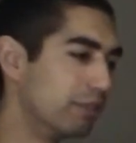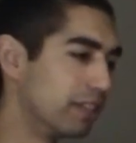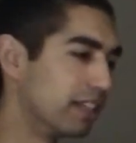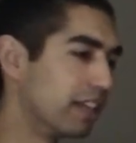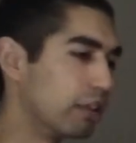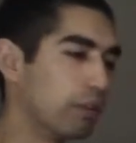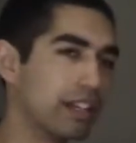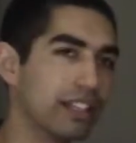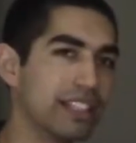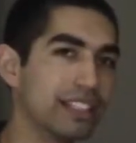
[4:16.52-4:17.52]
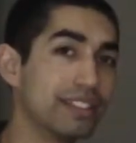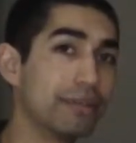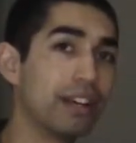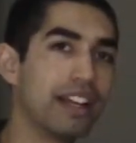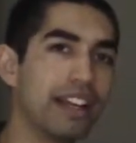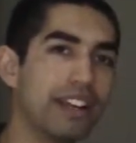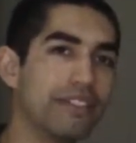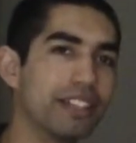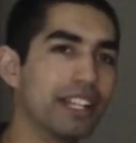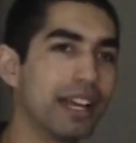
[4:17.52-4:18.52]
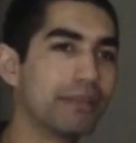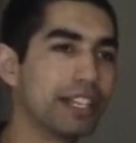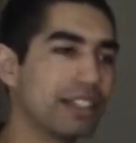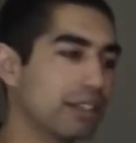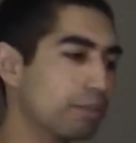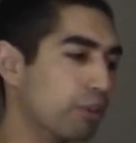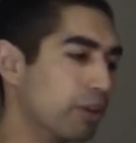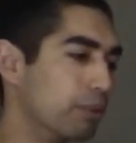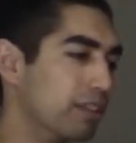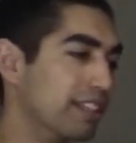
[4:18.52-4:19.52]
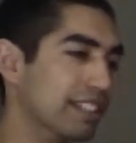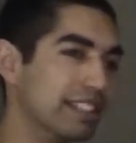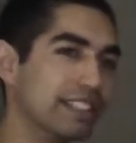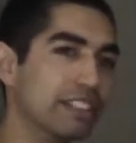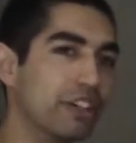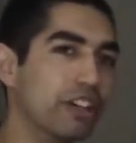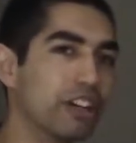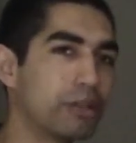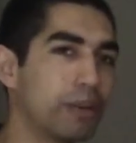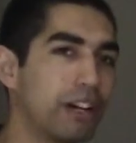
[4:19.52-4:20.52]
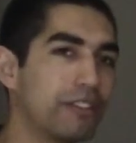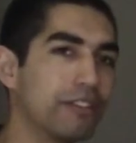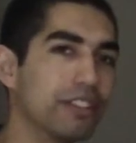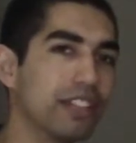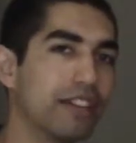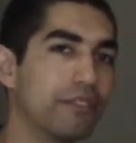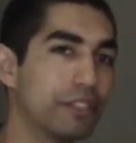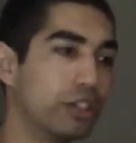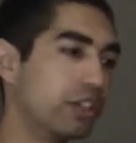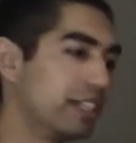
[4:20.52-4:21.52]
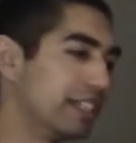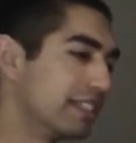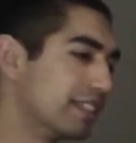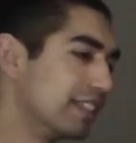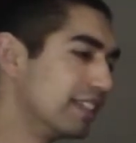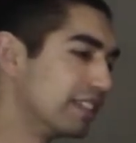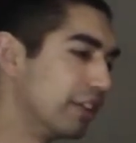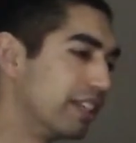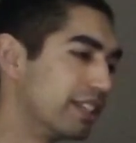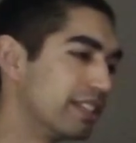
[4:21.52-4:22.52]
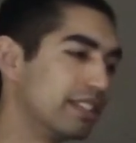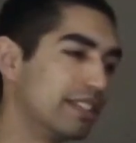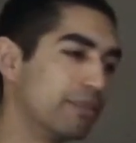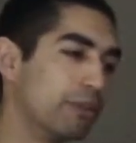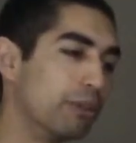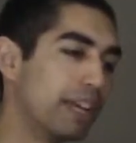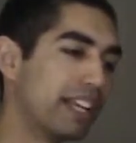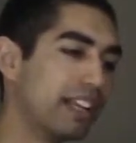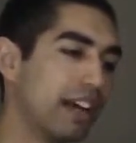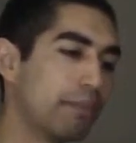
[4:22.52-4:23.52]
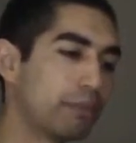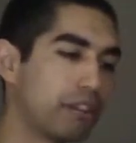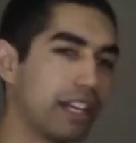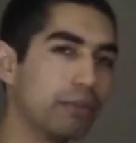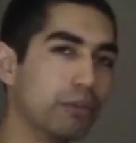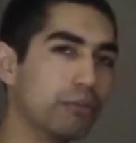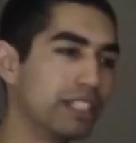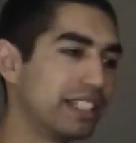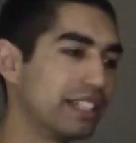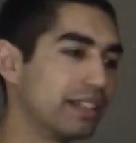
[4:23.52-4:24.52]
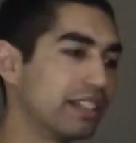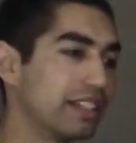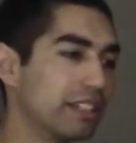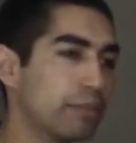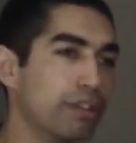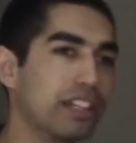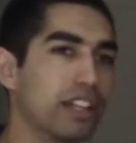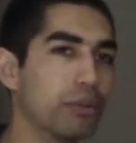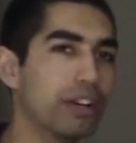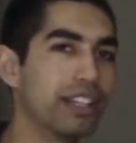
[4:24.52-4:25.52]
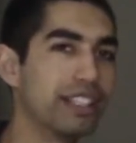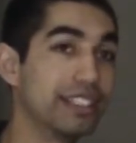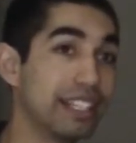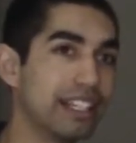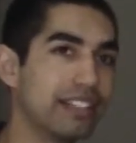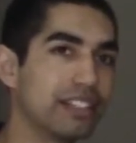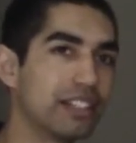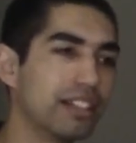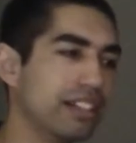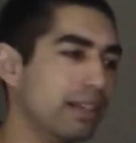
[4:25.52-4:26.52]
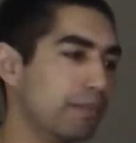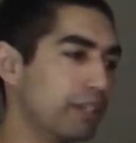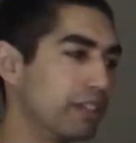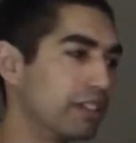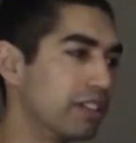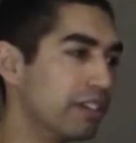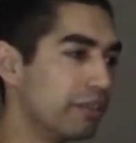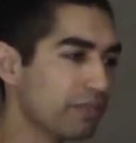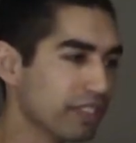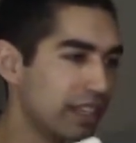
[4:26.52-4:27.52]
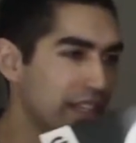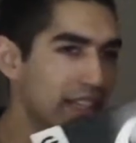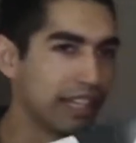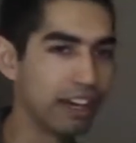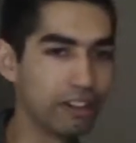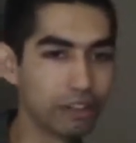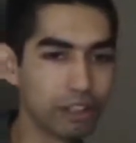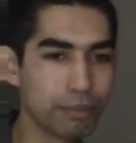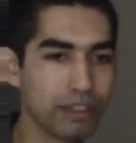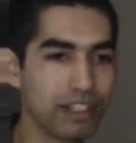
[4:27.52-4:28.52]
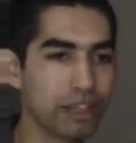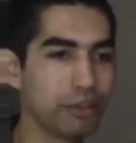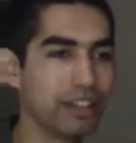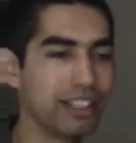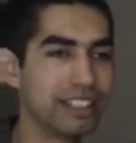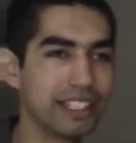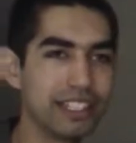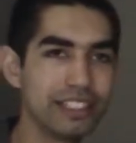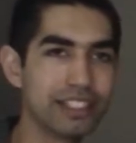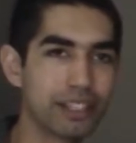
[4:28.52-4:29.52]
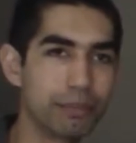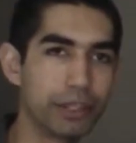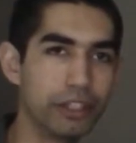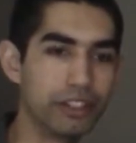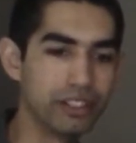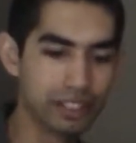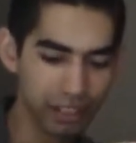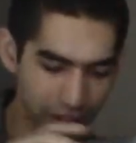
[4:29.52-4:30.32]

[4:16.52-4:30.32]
with another one of these if the times get to the point where this is no longer powerful enough for your needs. So it is an, will make an upgradable machine because you can put another one of these in your computer. Now in order to put another one of these in your computer,